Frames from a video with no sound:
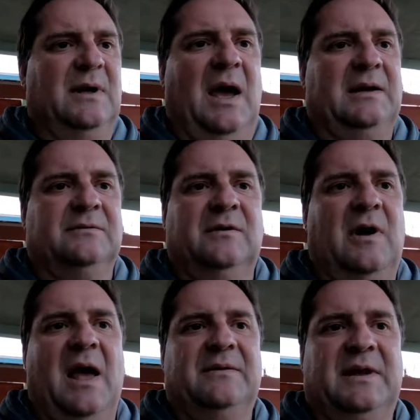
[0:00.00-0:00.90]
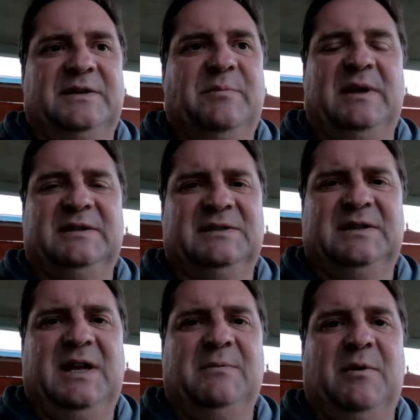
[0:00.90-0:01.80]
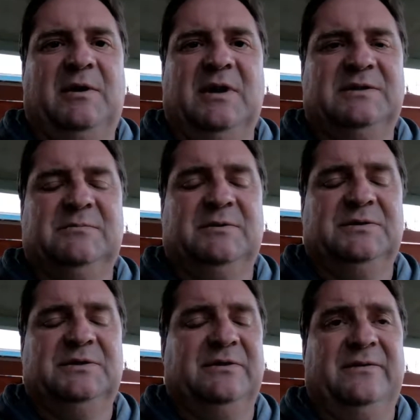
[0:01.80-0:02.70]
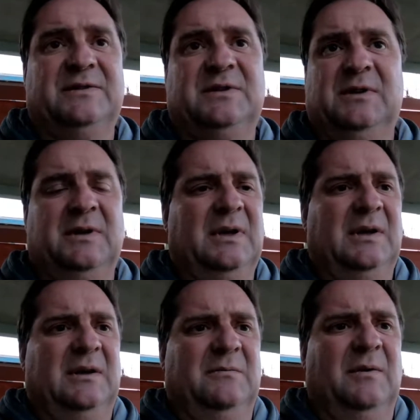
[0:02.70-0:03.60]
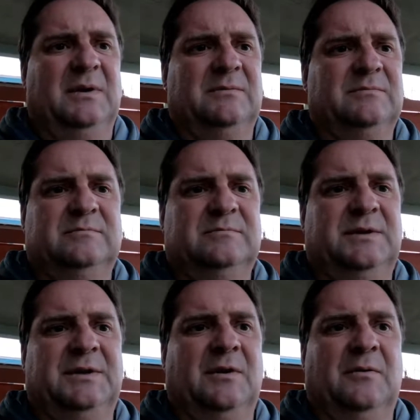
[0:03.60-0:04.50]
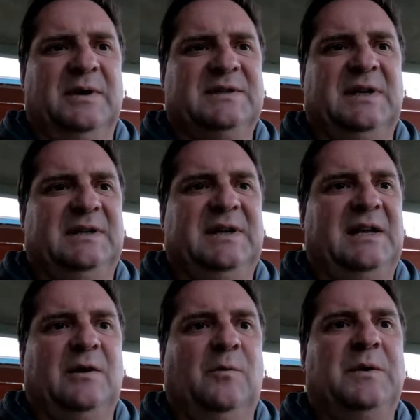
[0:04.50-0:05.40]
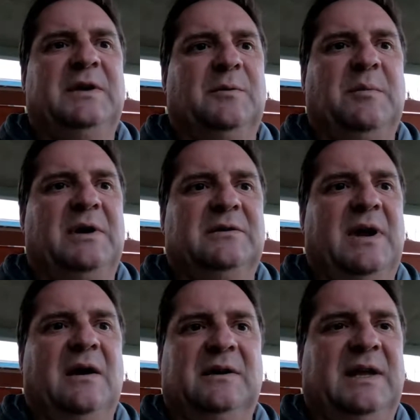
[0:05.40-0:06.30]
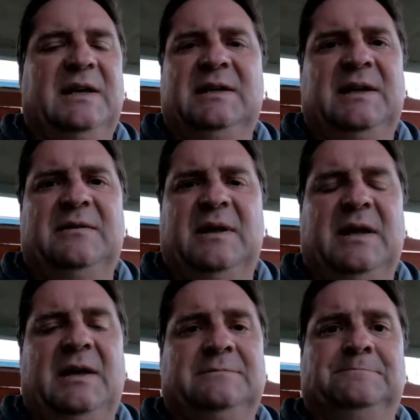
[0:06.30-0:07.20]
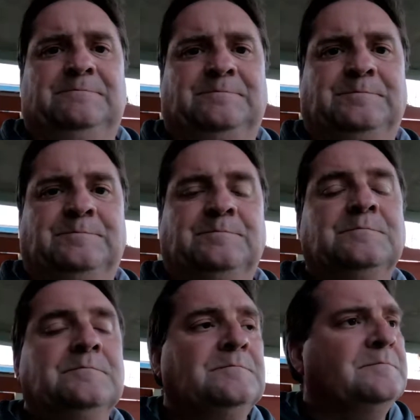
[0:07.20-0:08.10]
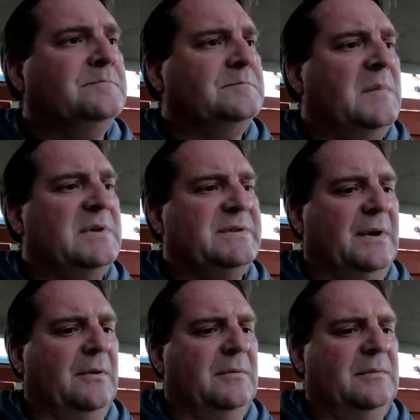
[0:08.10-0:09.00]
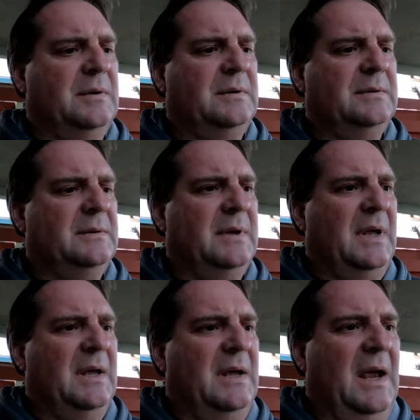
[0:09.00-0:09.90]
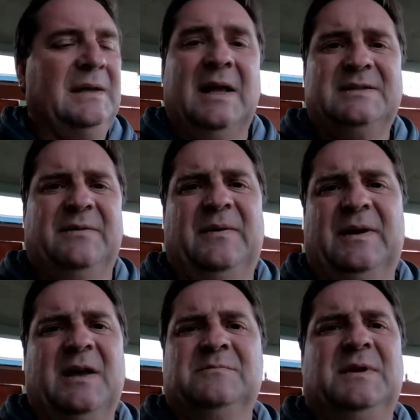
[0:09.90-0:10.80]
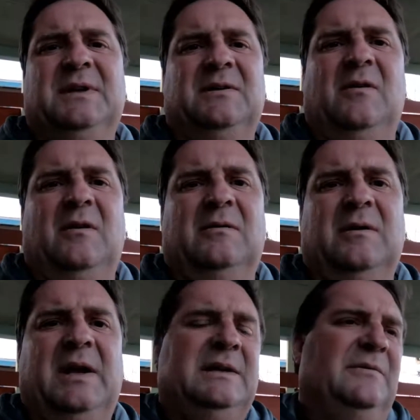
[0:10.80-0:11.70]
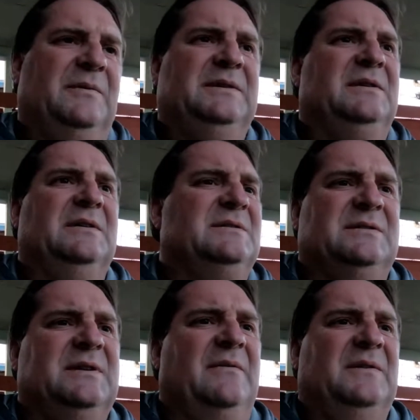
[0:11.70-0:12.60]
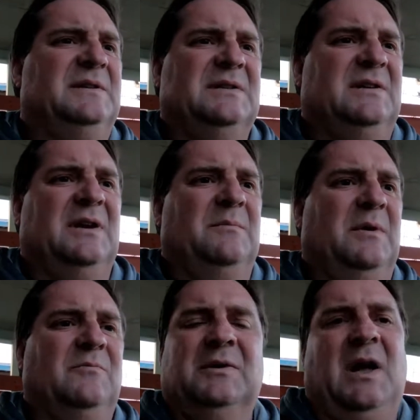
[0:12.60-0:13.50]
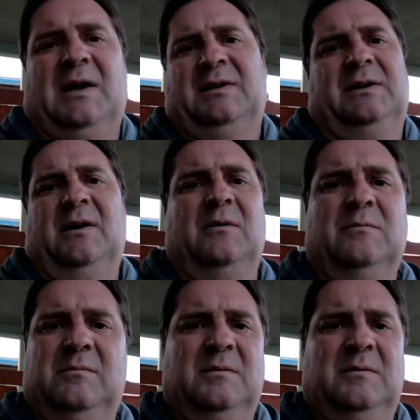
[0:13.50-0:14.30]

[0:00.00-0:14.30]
I don't know how they expect us to keep our customers serviced when, you know, it's going to take a week or better now to get anything in. So, and that's if it comes in at all. And if it doesn't come in, we're not going to know.